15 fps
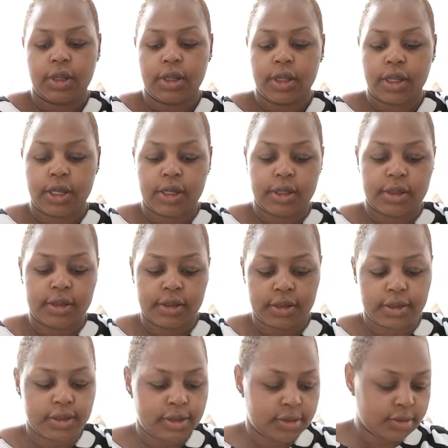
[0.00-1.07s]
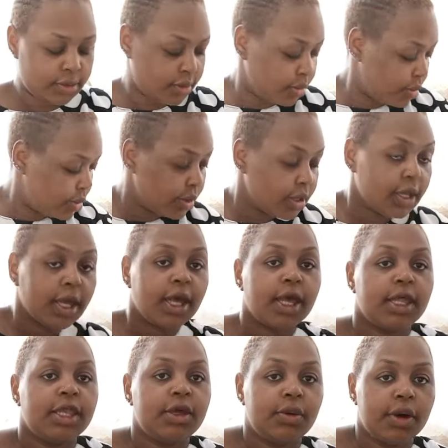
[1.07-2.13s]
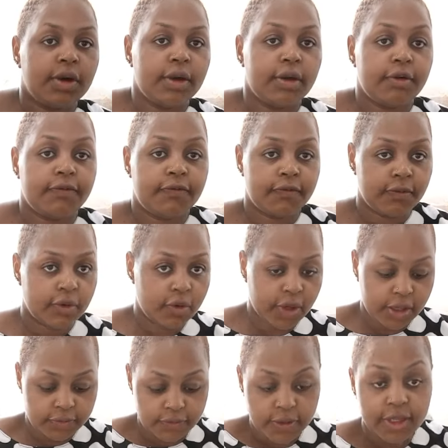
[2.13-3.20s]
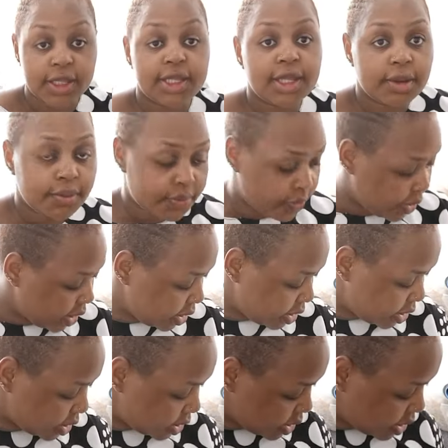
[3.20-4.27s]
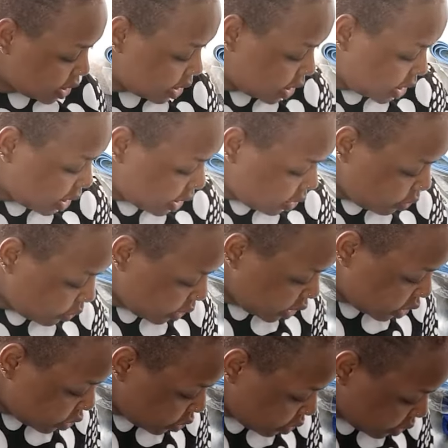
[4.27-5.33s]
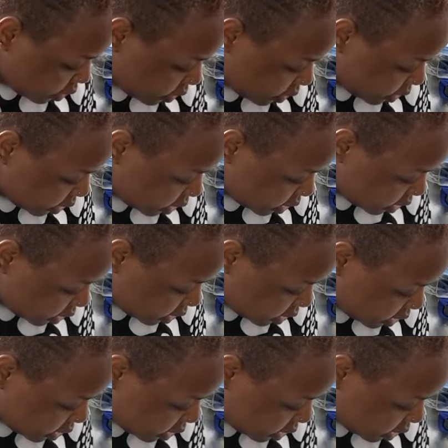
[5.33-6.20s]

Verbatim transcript: yeah so they were going for the same price which was